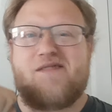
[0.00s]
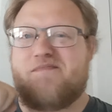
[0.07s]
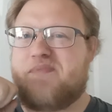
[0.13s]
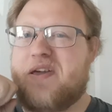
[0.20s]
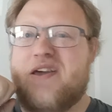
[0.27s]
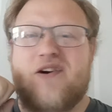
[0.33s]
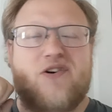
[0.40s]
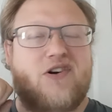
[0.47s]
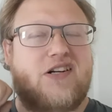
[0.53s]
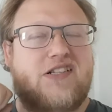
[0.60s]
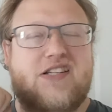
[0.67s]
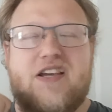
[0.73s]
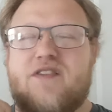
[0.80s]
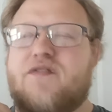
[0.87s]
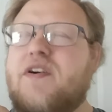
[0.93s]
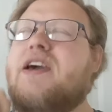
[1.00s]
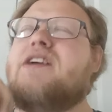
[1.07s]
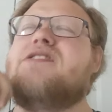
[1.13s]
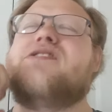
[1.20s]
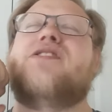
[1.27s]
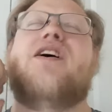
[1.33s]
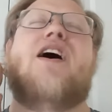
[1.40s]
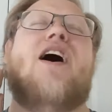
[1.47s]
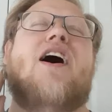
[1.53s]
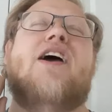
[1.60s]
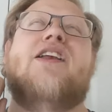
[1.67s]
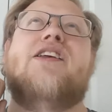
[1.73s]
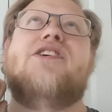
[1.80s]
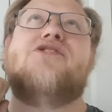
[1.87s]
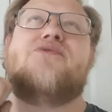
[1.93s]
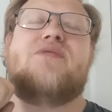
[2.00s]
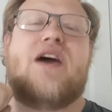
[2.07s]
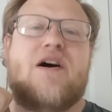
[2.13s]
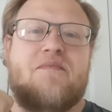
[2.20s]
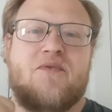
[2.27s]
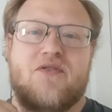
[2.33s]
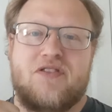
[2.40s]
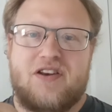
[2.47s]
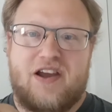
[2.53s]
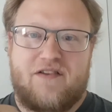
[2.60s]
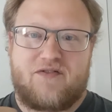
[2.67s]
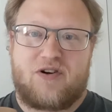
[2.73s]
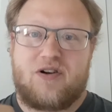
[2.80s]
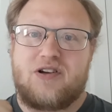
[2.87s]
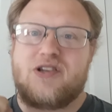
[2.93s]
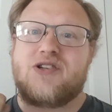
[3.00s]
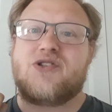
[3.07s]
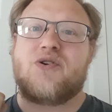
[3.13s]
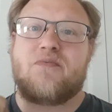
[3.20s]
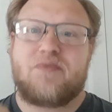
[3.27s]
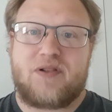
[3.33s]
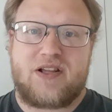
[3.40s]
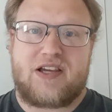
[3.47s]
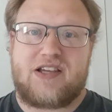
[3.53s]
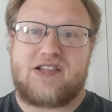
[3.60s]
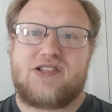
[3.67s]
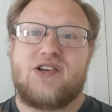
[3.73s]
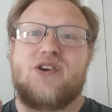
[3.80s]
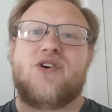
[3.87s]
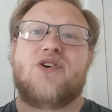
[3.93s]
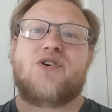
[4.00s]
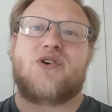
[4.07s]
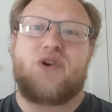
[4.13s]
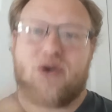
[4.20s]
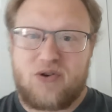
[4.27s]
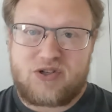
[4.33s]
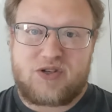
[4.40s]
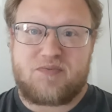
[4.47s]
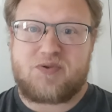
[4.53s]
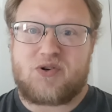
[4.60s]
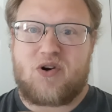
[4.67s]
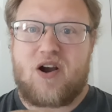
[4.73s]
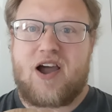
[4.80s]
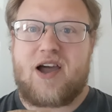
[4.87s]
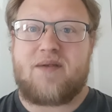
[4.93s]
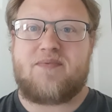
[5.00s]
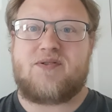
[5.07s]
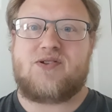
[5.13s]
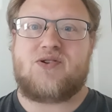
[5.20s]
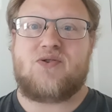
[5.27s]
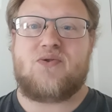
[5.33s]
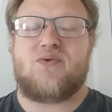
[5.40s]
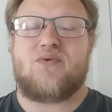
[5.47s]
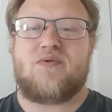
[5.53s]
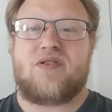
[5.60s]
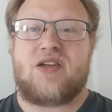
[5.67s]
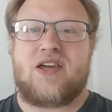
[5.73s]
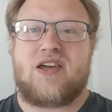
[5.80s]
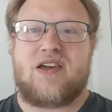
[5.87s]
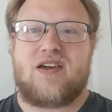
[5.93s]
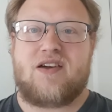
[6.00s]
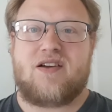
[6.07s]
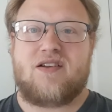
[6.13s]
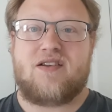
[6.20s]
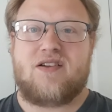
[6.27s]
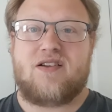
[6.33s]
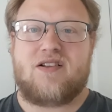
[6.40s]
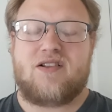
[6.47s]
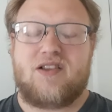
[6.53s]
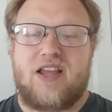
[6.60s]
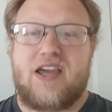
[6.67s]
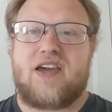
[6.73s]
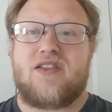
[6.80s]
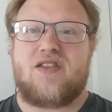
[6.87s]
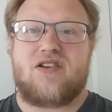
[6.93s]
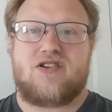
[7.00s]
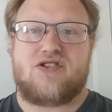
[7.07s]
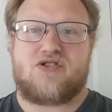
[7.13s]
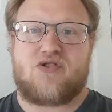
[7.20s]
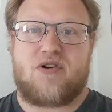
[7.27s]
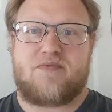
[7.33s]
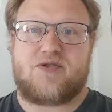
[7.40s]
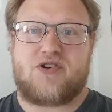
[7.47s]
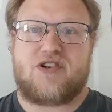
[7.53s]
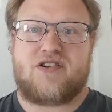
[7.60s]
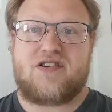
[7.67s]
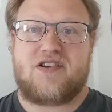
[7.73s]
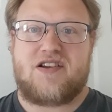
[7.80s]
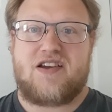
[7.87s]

PRNT fans, I need you now more than ever. So please, go subscribe to the link in the description